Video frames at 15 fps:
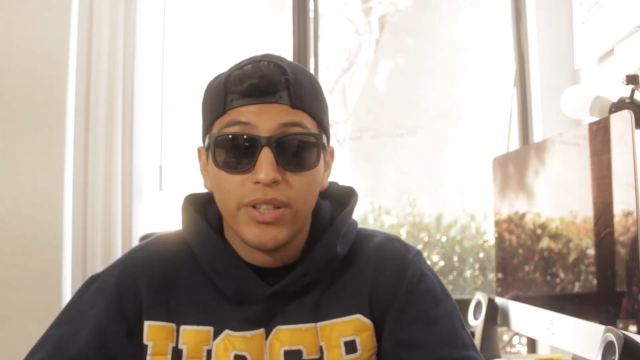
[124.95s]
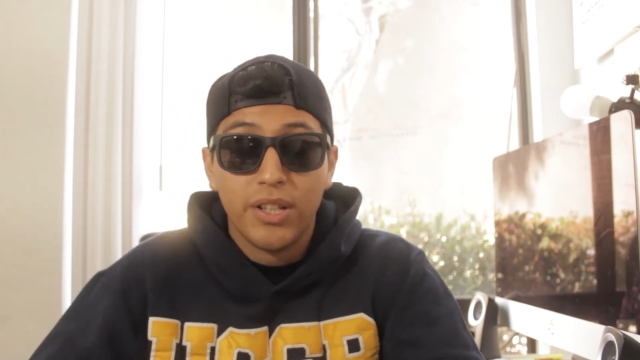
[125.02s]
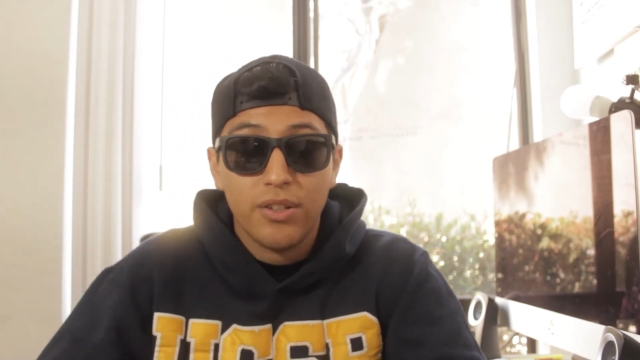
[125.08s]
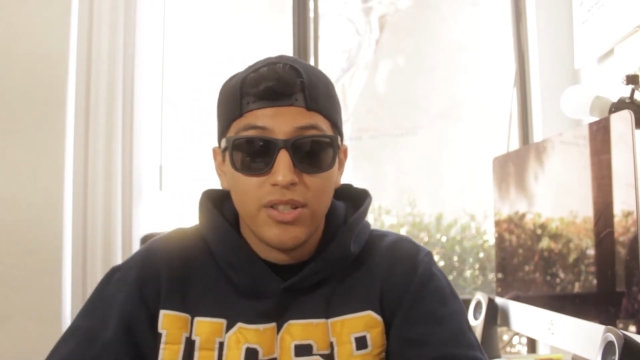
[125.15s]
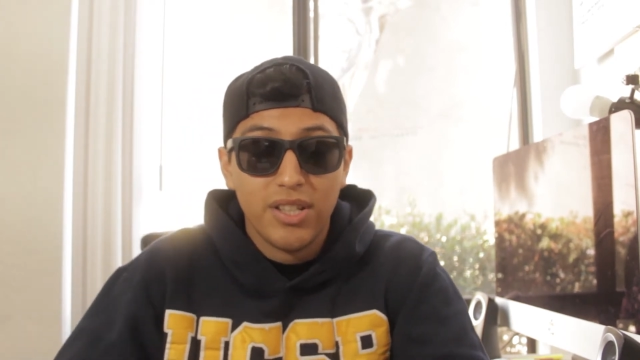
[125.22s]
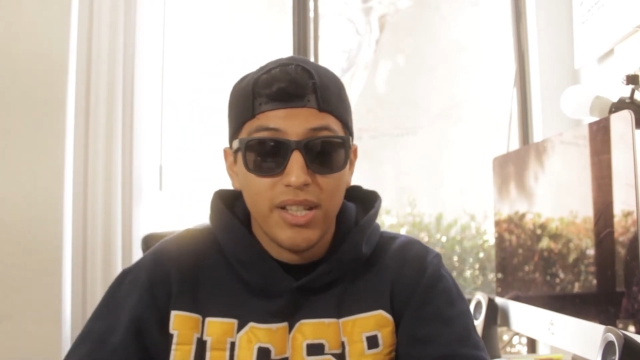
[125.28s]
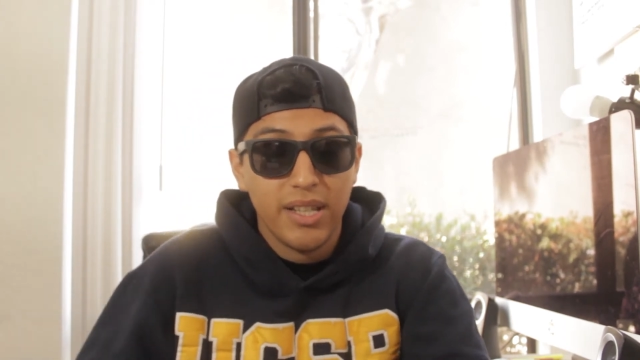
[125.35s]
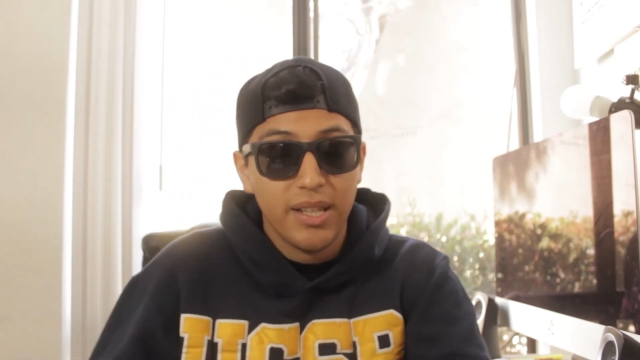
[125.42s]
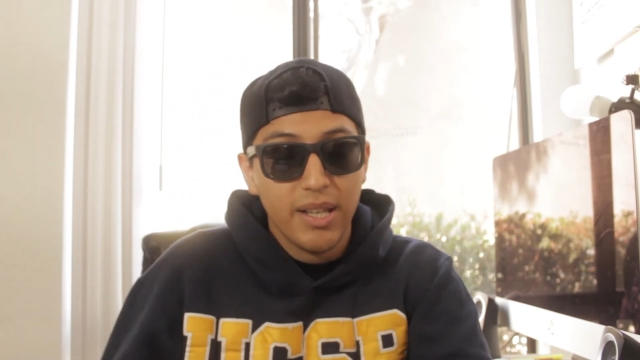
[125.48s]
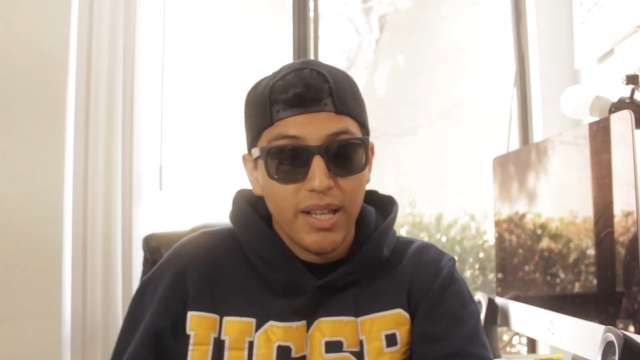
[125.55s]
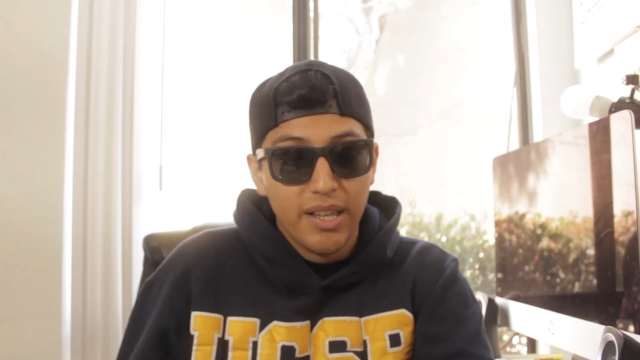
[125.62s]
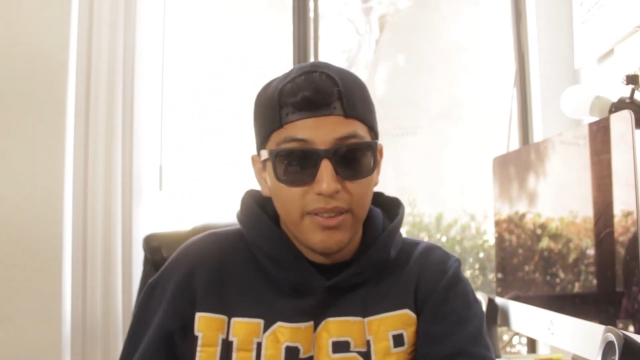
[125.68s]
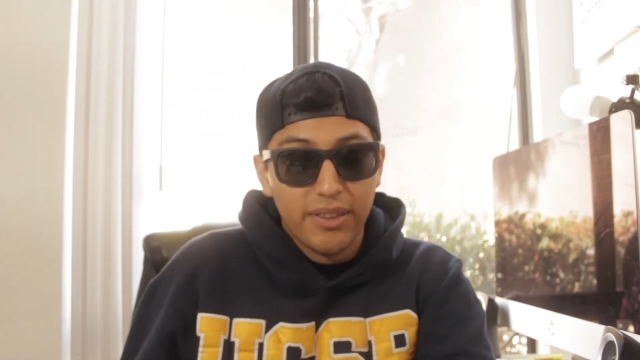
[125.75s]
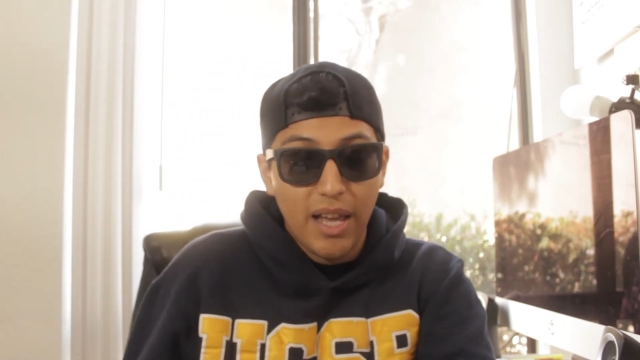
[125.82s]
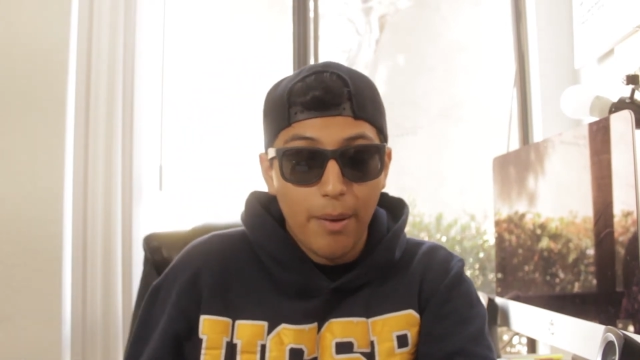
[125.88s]
that you see
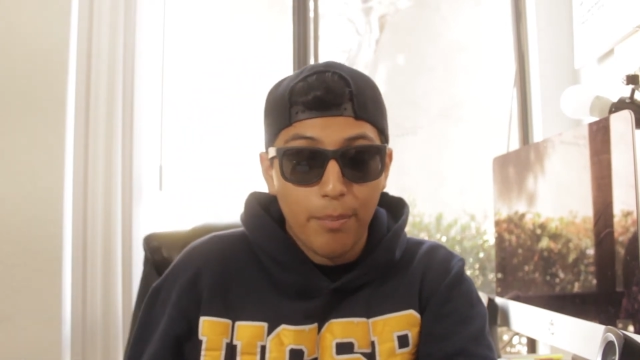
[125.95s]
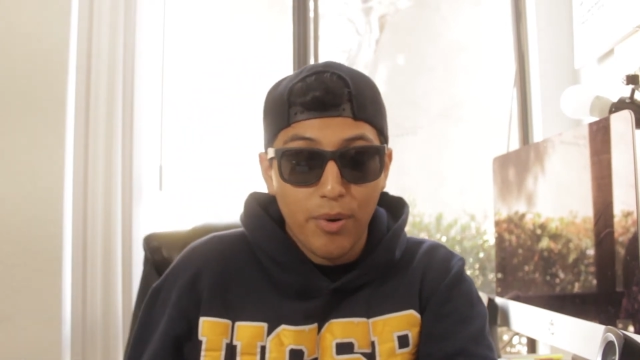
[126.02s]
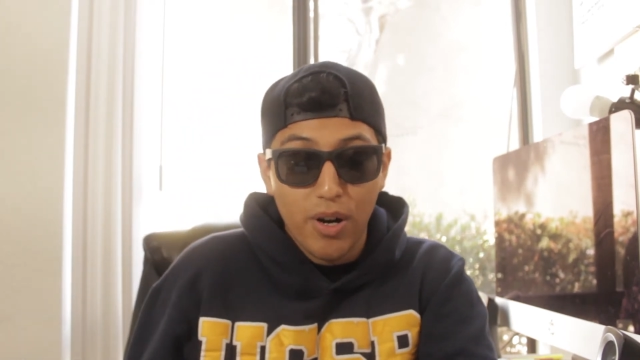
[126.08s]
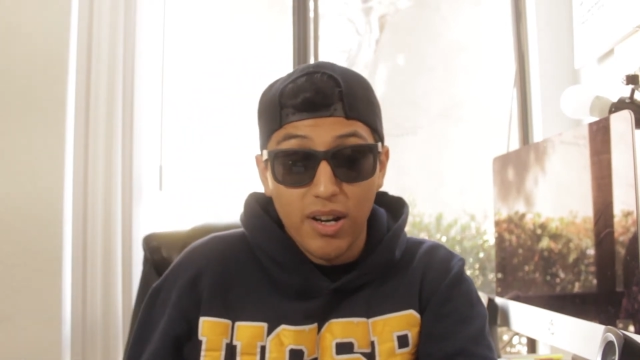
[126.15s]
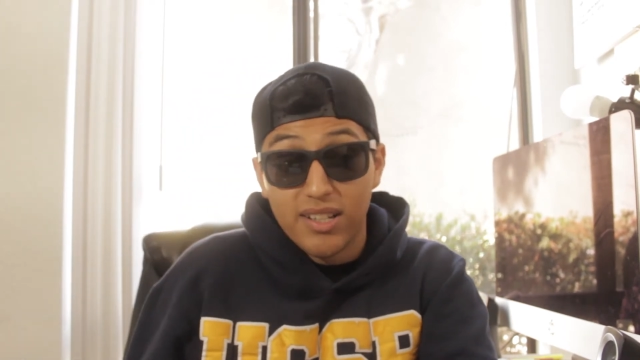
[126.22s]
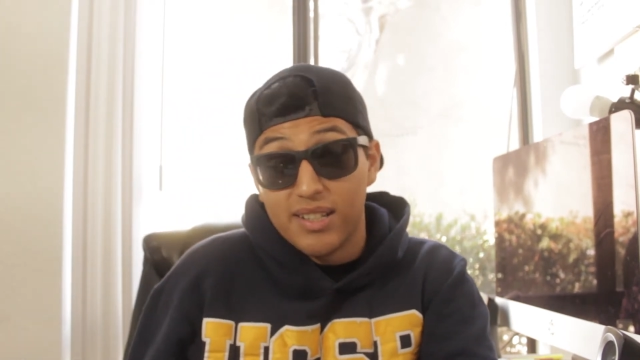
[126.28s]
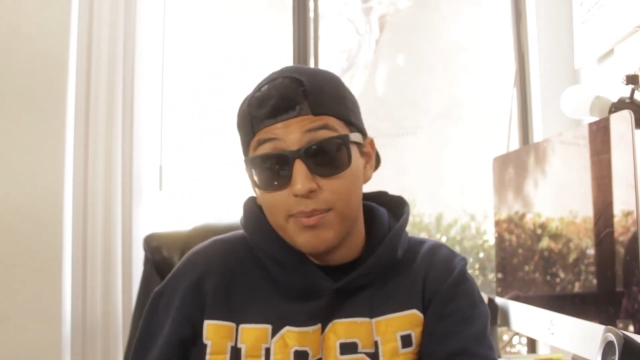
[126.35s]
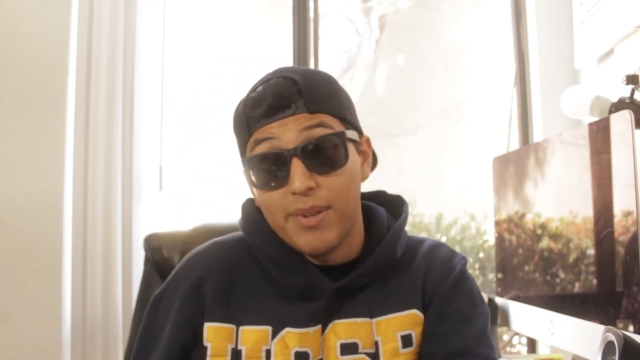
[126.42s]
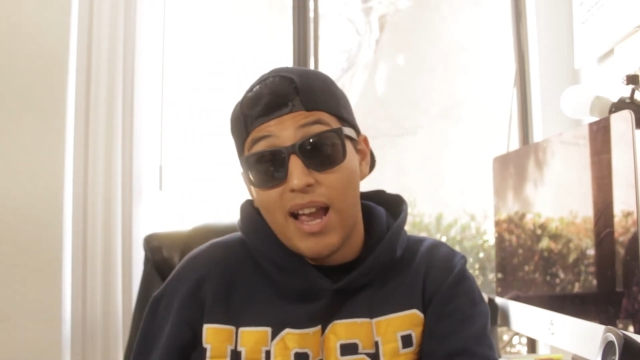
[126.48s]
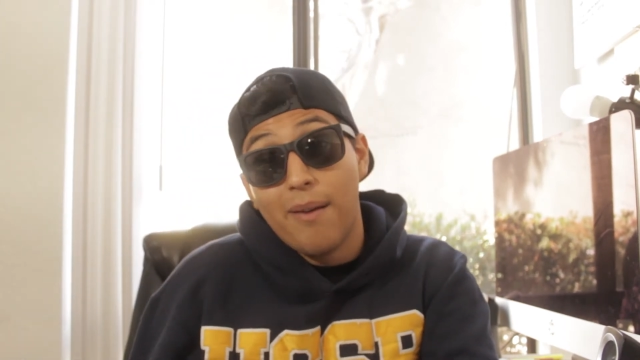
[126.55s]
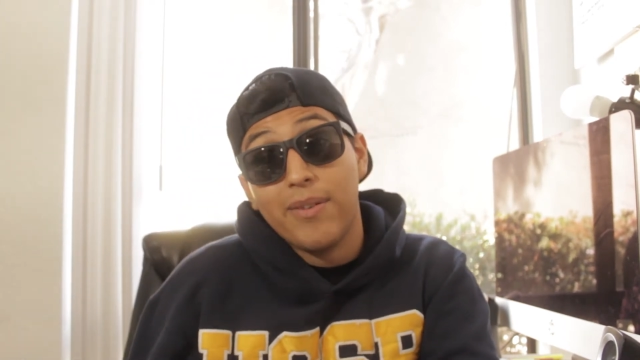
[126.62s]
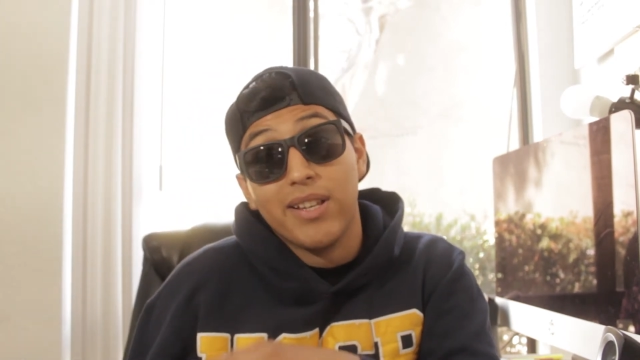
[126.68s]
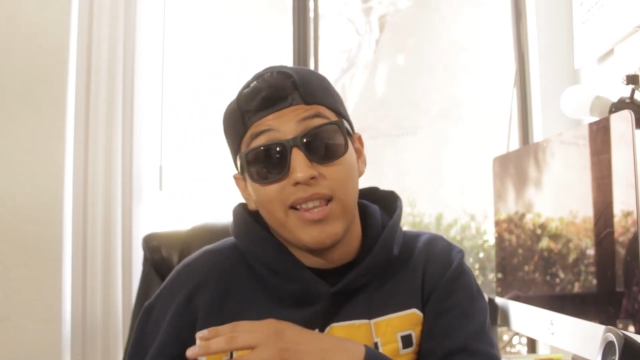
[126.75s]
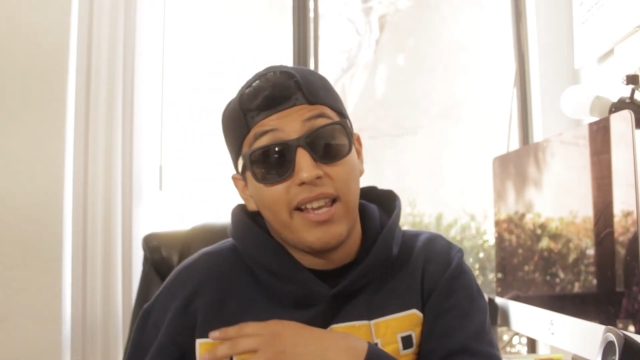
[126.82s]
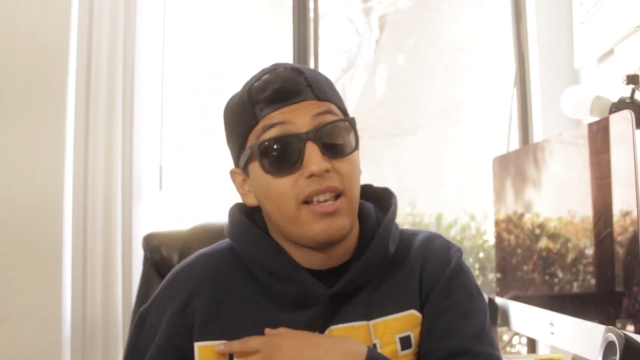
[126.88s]
that product's
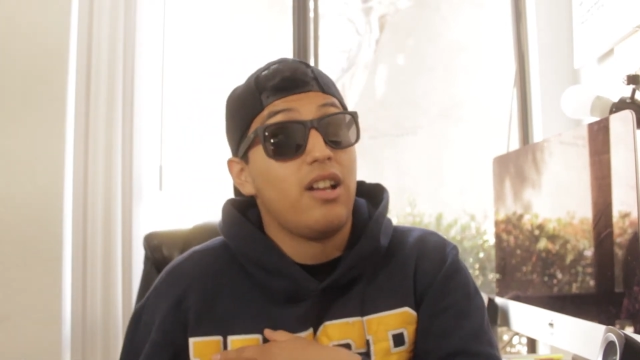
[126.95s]
having